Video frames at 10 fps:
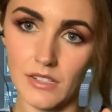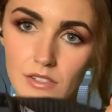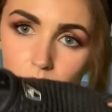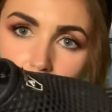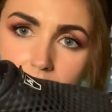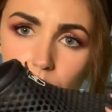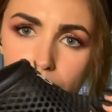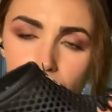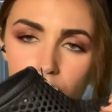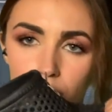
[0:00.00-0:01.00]
So these
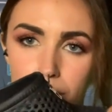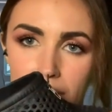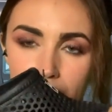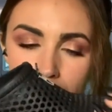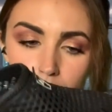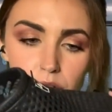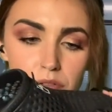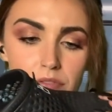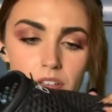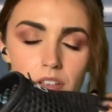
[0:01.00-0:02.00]
ones are made out
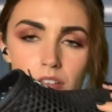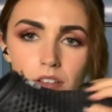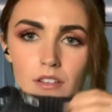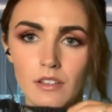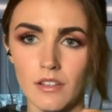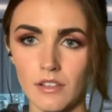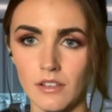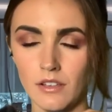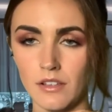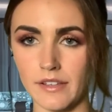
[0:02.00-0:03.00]
of
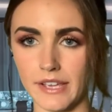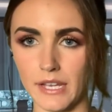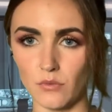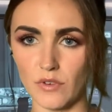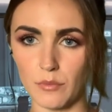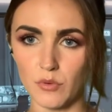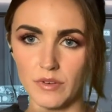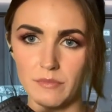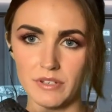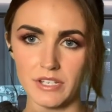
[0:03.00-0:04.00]
a
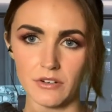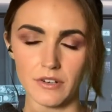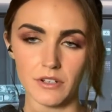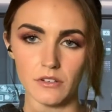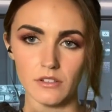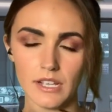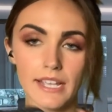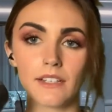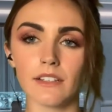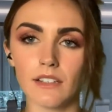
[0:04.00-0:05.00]
rubbery material,
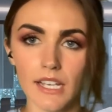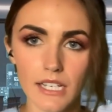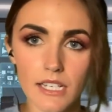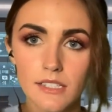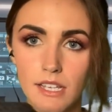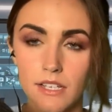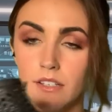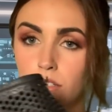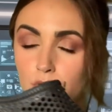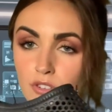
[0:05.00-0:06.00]
and like I said,
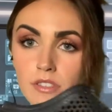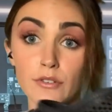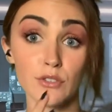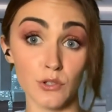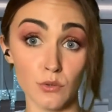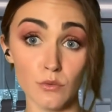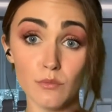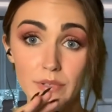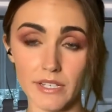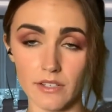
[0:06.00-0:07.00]
usually there's two
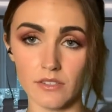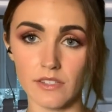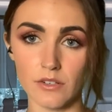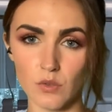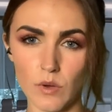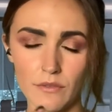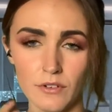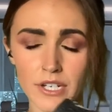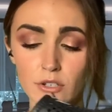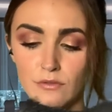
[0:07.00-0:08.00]
because there's one
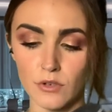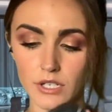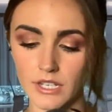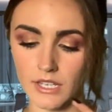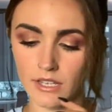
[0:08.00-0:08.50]
for each foot,